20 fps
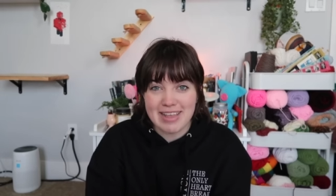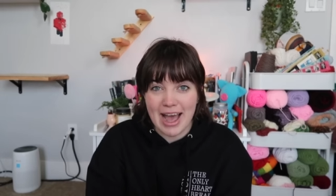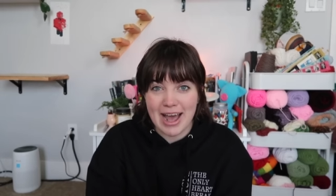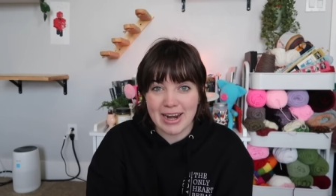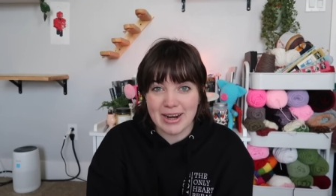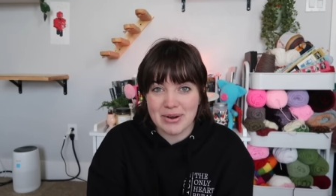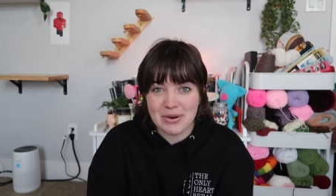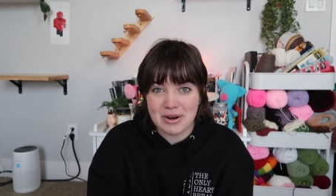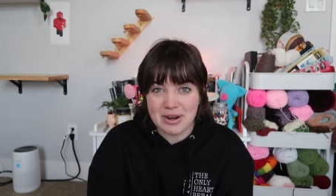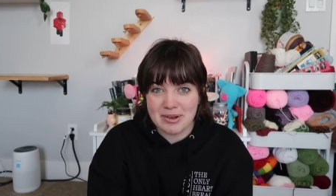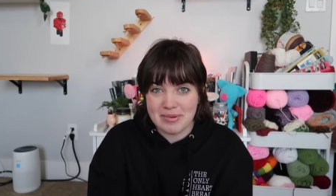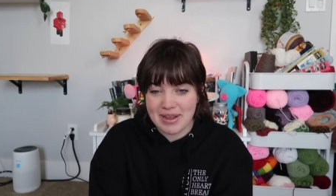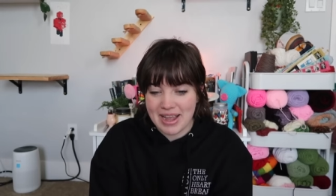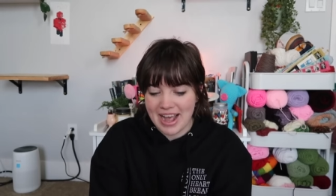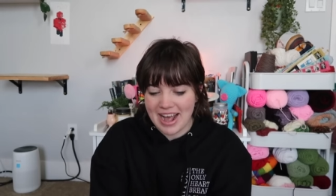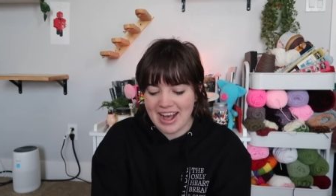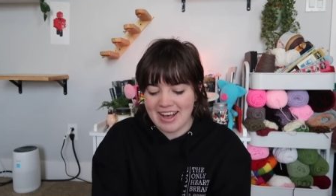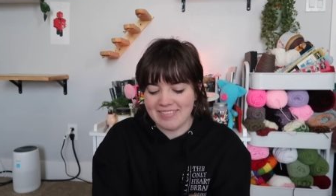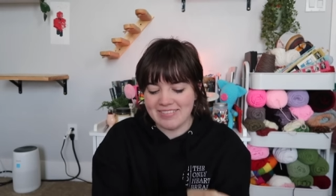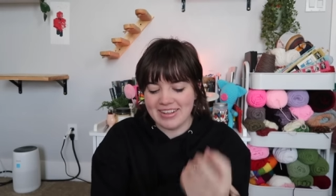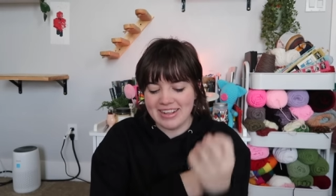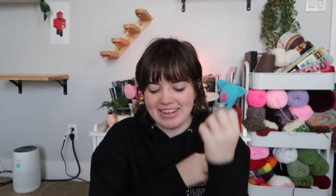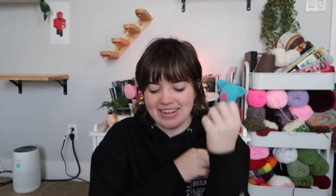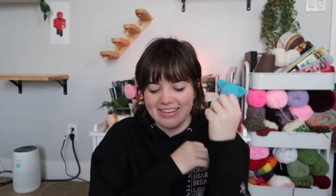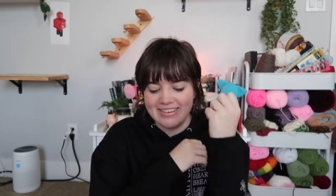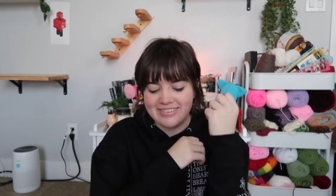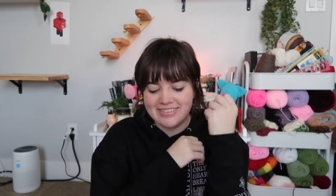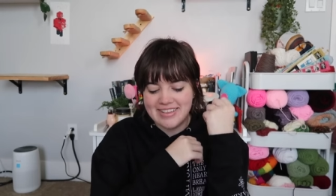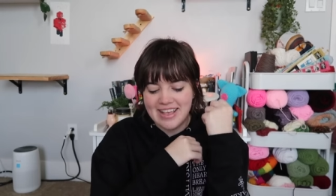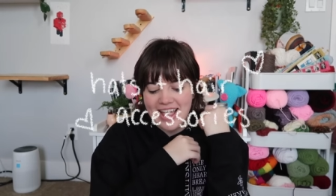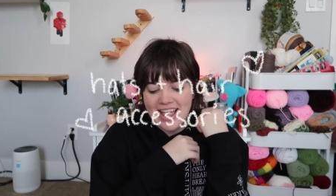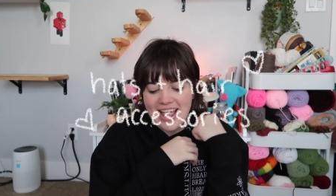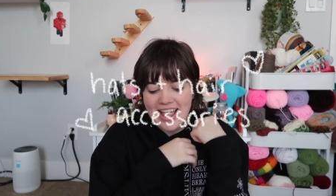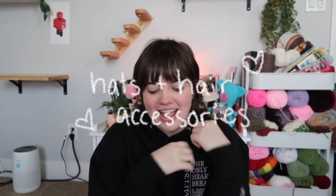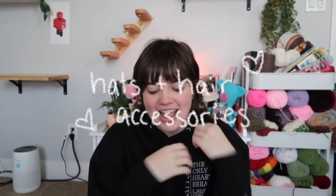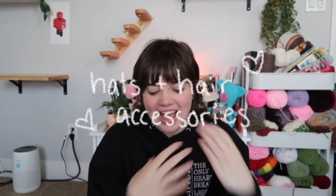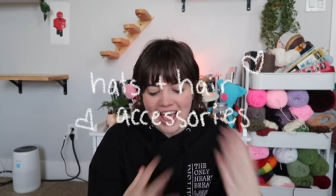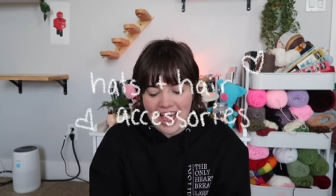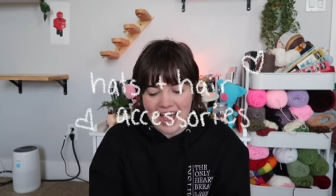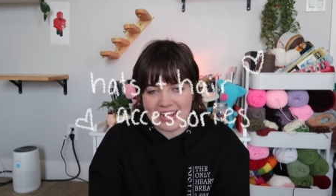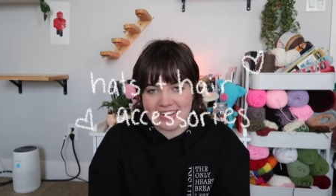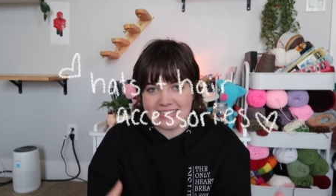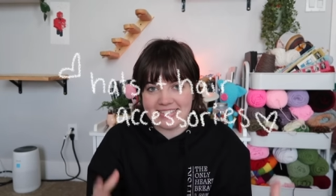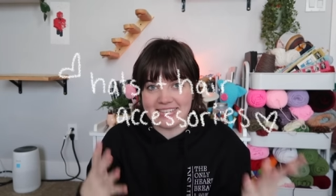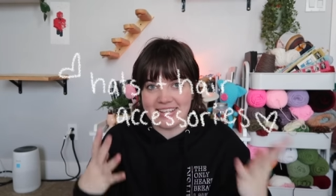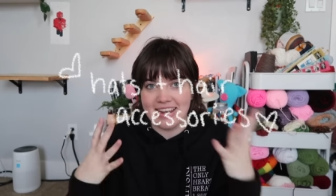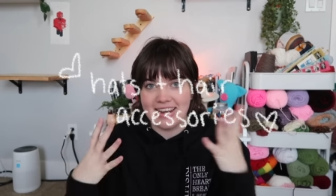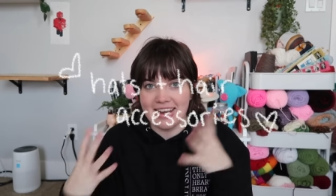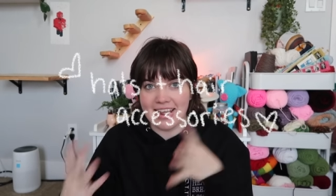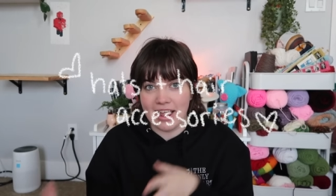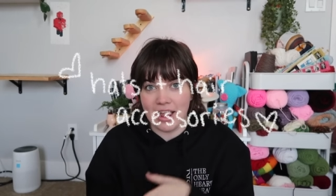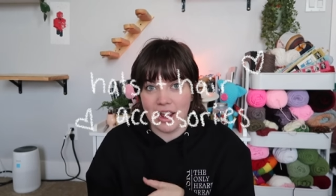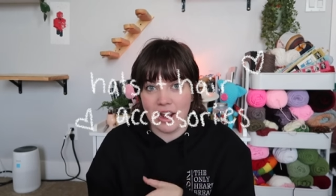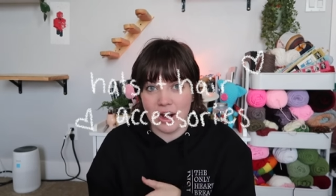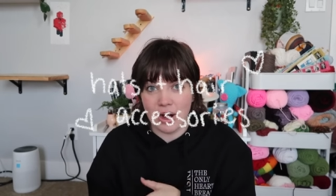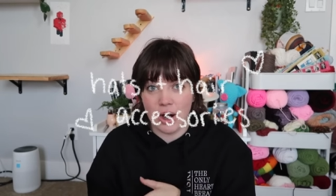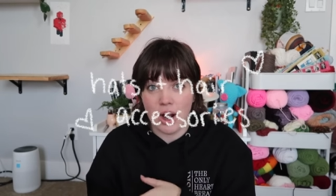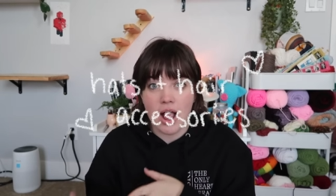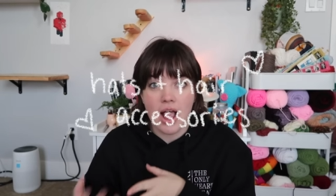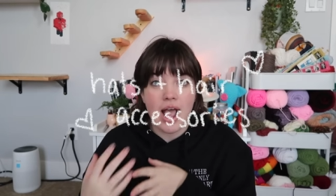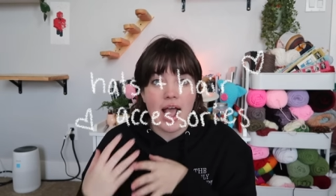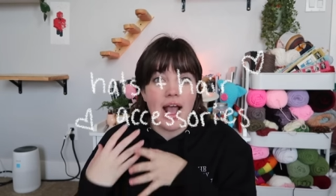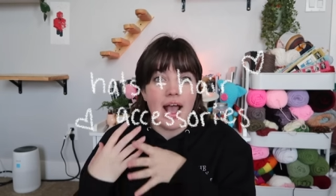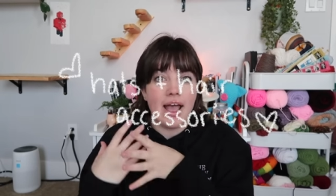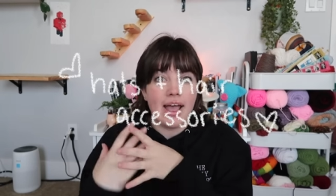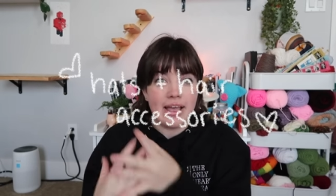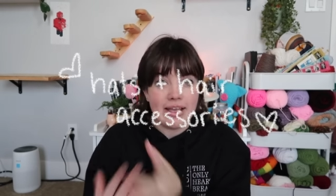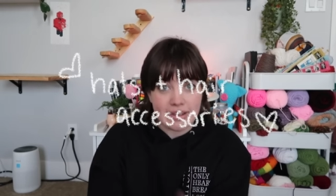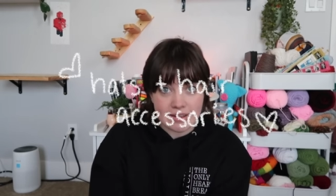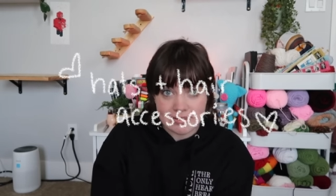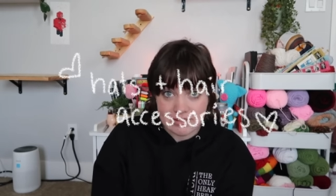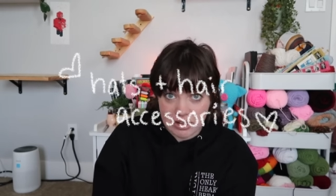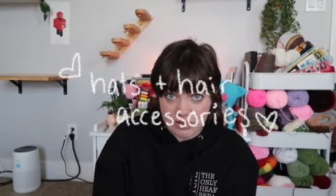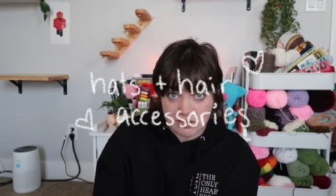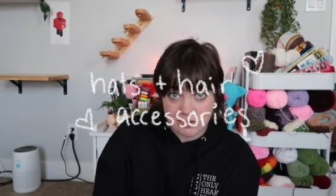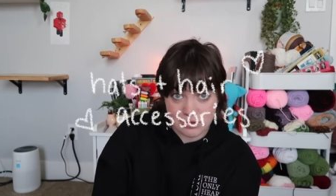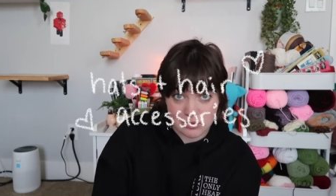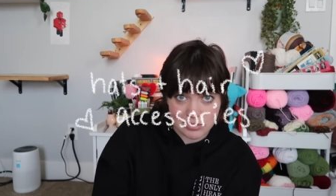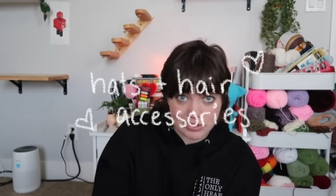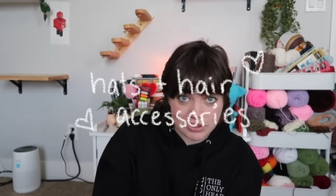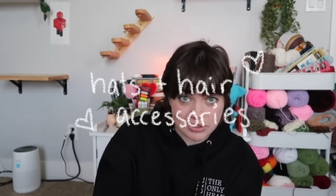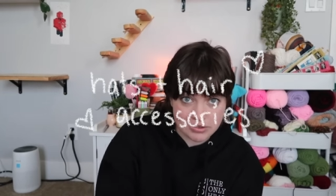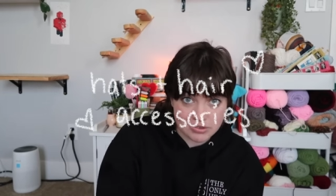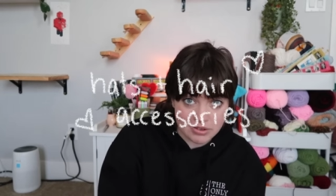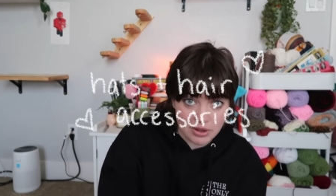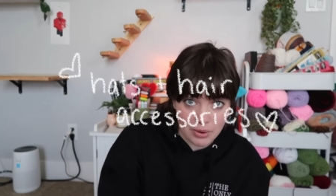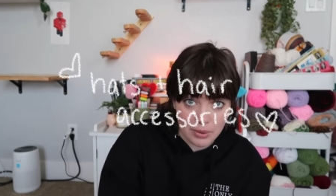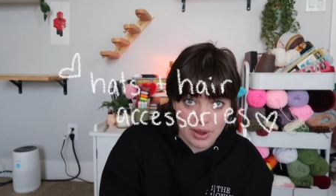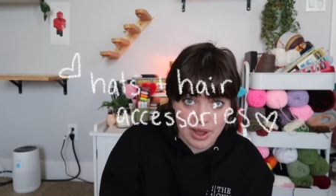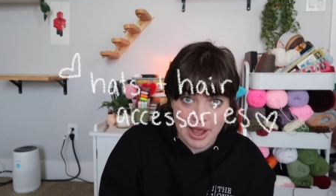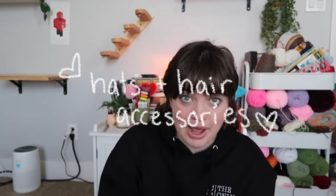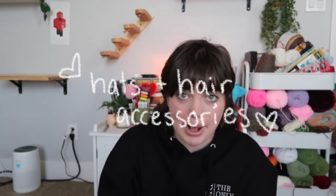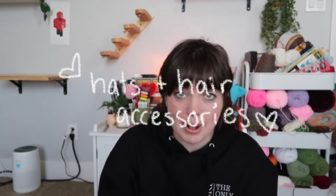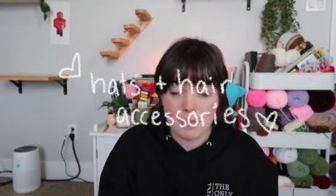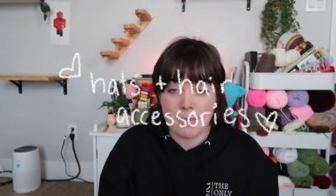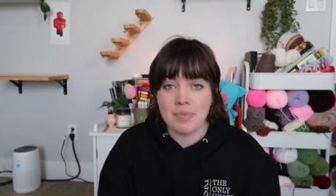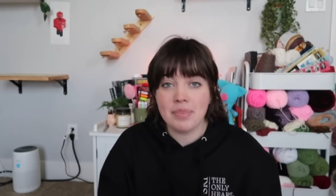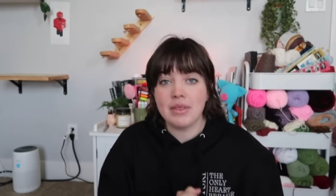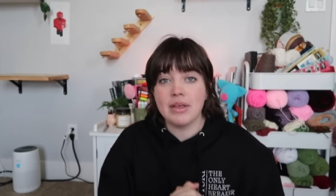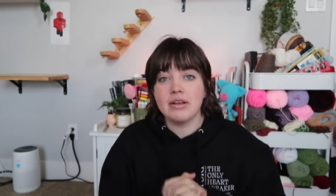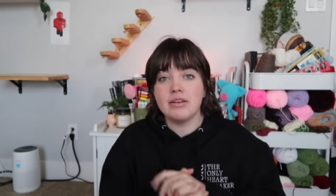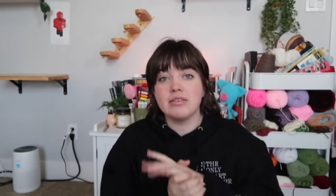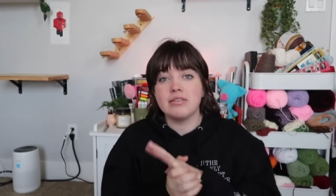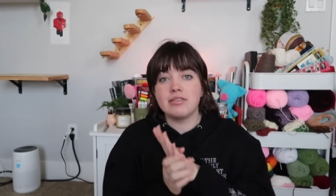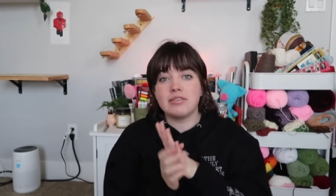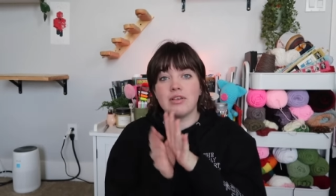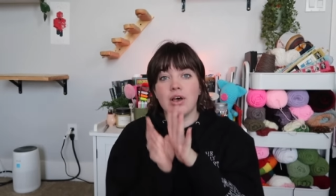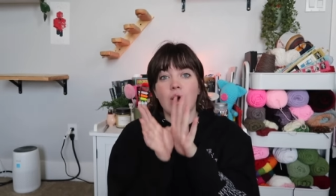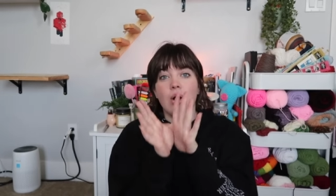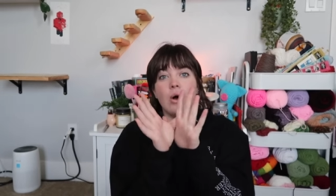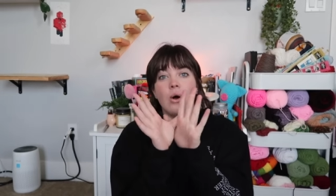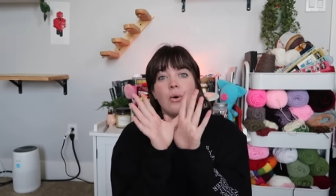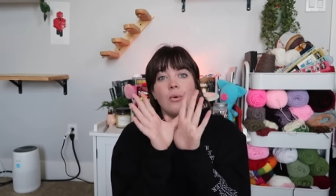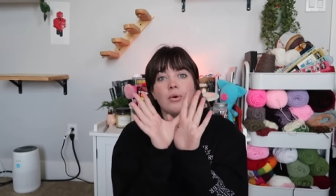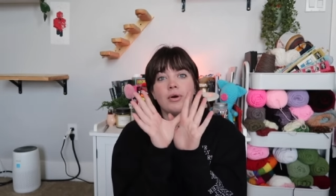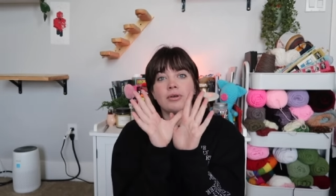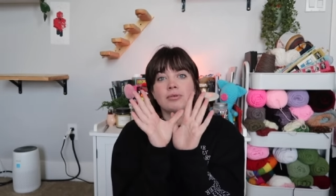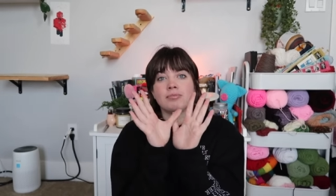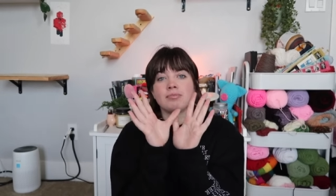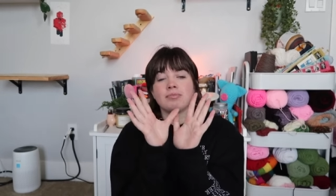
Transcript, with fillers: category we have is hats and hair accessories, okay? So